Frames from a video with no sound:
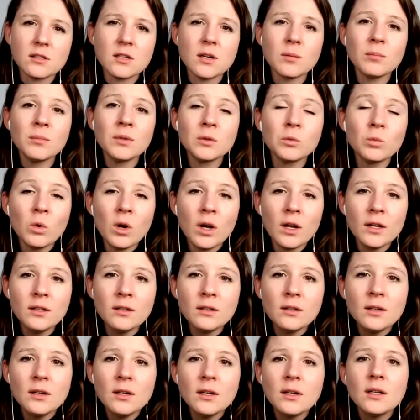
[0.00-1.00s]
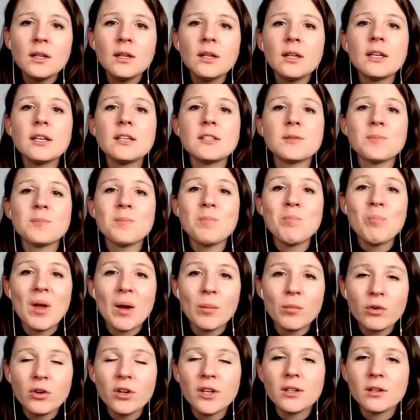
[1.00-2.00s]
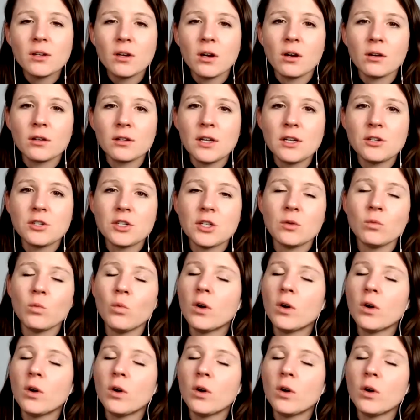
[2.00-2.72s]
Number one is memory and cognition.